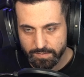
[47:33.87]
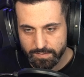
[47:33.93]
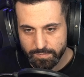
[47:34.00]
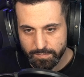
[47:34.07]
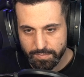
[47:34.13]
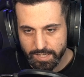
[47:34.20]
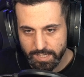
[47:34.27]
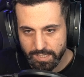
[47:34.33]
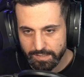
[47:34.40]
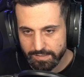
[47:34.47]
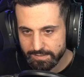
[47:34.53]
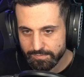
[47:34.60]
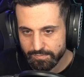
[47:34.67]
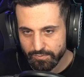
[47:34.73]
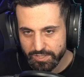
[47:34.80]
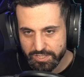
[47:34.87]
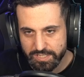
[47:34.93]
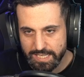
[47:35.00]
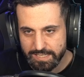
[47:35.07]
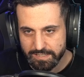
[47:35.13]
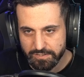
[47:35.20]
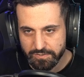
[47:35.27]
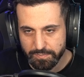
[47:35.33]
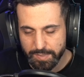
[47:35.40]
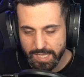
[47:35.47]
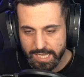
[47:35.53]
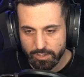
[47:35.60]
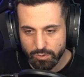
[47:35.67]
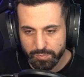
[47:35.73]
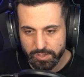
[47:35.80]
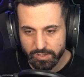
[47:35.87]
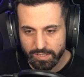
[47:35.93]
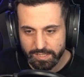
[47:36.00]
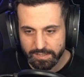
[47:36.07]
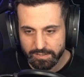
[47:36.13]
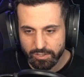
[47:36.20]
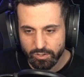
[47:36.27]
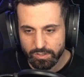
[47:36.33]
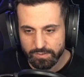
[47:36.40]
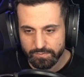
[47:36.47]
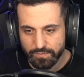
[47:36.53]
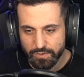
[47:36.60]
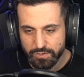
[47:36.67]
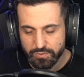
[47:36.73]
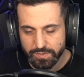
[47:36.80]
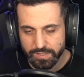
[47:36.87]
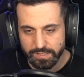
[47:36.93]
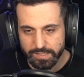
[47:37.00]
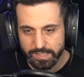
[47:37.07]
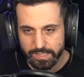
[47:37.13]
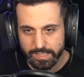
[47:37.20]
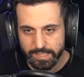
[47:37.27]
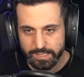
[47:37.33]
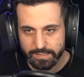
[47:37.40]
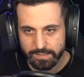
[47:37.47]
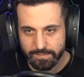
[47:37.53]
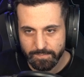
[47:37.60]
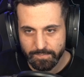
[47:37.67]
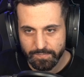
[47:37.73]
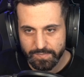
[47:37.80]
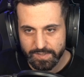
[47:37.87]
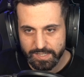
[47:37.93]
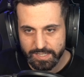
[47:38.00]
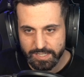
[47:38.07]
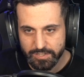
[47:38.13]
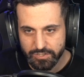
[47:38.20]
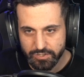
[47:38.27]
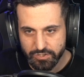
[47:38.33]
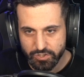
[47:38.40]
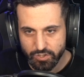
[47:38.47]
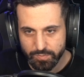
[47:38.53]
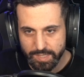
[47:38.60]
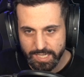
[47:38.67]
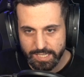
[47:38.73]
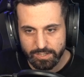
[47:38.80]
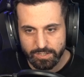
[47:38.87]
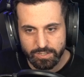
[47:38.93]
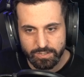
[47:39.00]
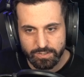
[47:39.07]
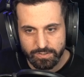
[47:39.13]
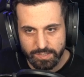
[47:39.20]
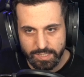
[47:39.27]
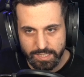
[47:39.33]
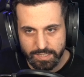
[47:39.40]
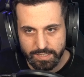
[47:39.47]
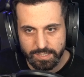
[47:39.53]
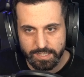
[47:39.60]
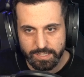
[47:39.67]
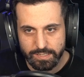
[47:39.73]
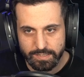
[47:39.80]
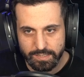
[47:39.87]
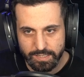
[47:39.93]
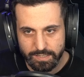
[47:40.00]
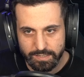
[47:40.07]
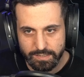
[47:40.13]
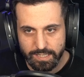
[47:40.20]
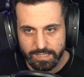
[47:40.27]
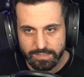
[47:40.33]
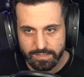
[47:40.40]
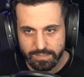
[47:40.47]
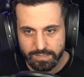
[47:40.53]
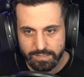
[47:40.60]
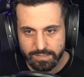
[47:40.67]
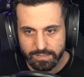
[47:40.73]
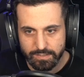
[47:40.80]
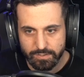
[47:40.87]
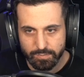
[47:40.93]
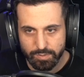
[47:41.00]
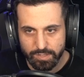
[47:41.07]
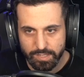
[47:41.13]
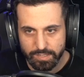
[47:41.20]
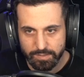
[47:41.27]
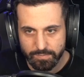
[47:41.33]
But we just had such a bad opener. Like going first with Indeedee is just so bad. No, that's a good play.